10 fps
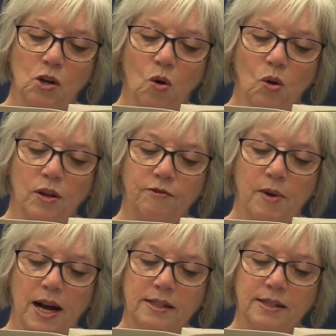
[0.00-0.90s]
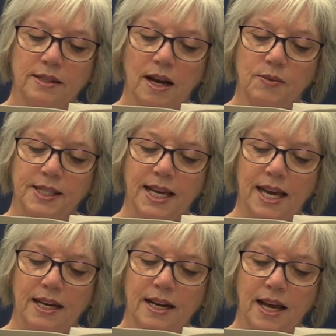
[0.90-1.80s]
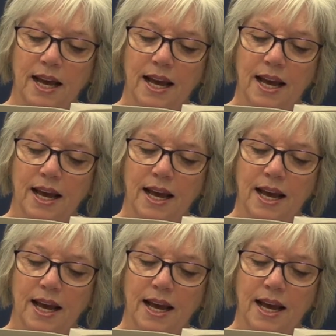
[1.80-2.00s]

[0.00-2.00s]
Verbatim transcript: a goal of mine since I was a kid.